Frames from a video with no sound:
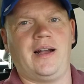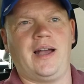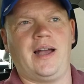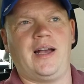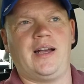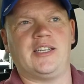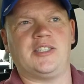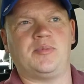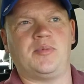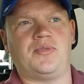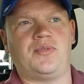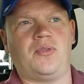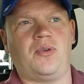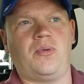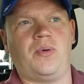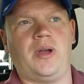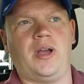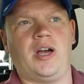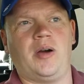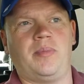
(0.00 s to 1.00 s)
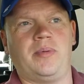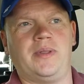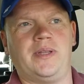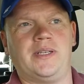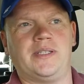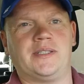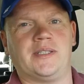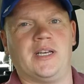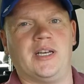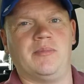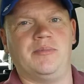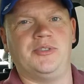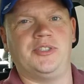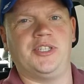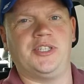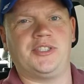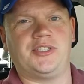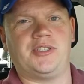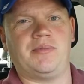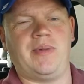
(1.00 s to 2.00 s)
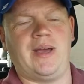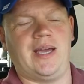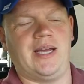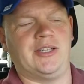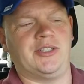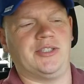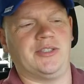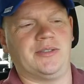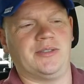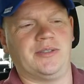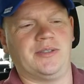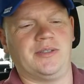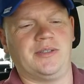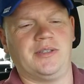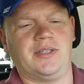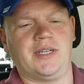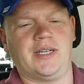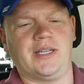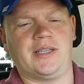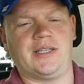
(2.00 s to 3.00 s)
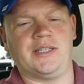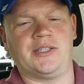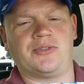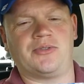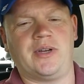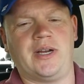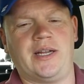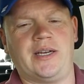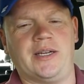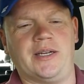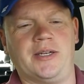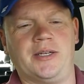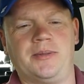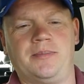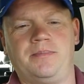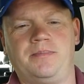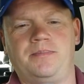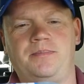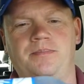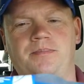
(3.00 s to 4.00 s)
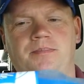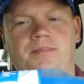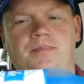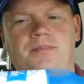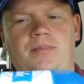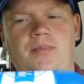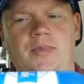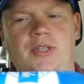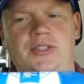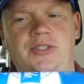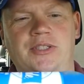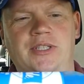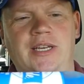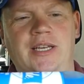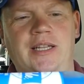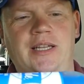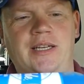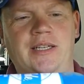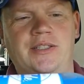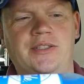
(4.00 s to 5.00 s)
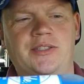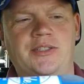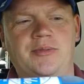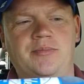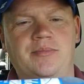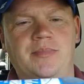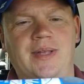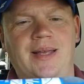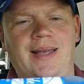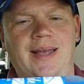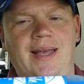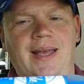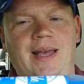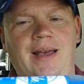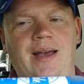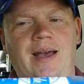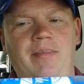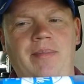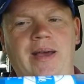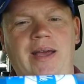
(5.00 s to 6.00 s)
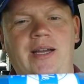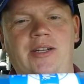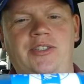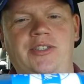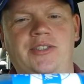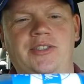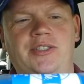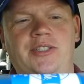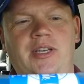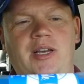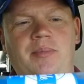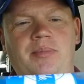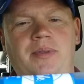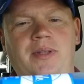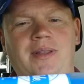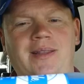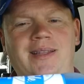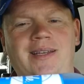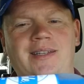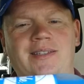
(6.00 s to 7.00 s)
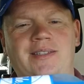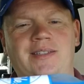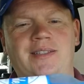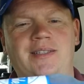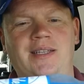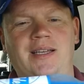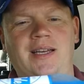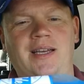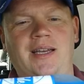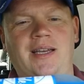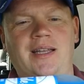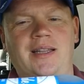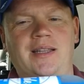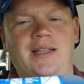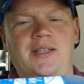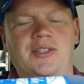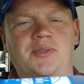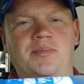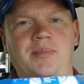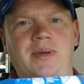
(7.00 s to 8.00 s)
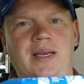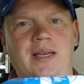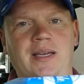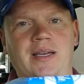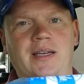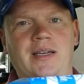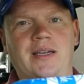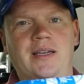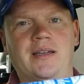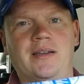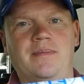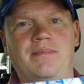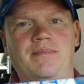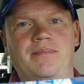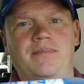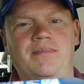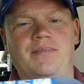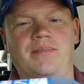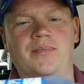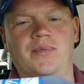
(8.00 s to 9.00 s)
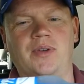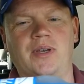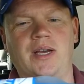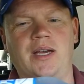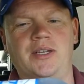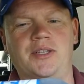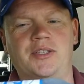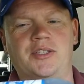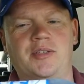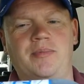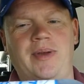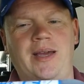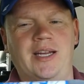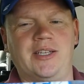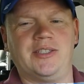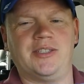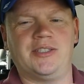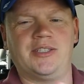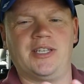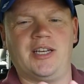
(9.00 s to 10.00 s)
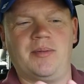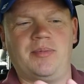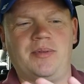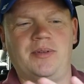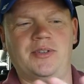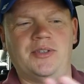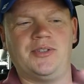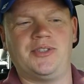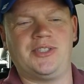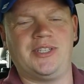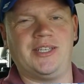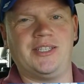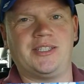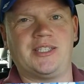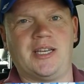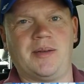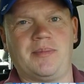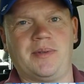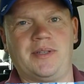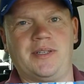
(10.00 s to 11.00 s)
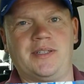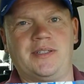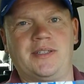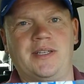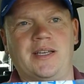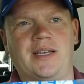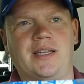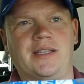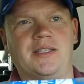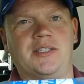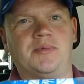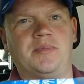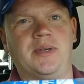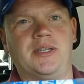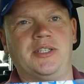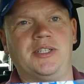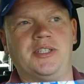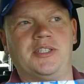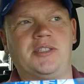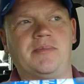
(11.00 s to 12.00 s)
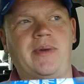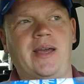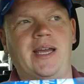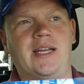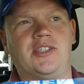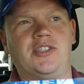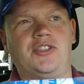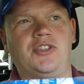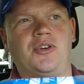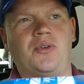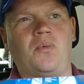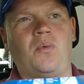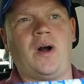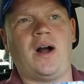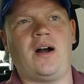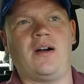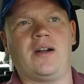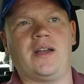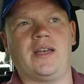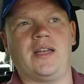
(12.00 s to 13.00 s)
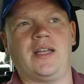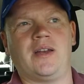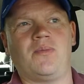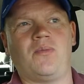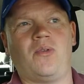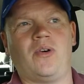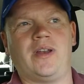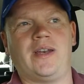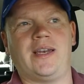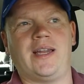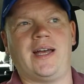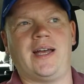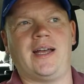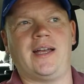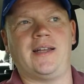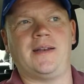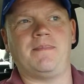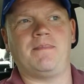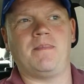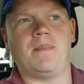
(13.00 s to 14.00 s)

guys, before we open this up, just imagine. Look at this right here. You see this? Imagine something this thick and this big. Okay, just imagine something. You see something this thick and this big. Just imagine you're walking in one night,